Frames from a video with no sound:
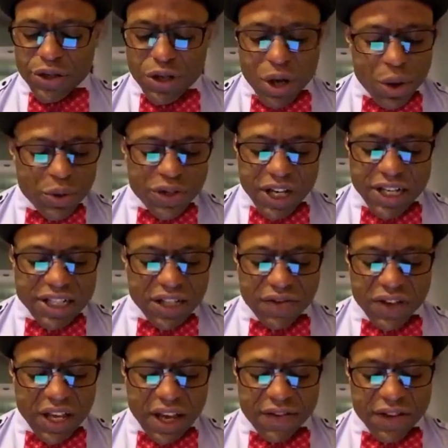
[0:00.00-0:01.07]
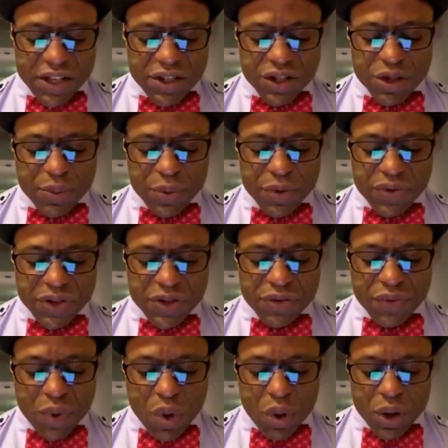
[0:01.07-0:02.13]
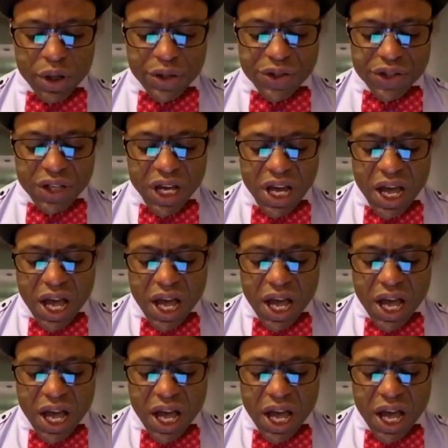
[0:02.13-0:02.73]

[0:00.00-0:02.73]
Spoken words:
no scientific evidence to prove this, of course.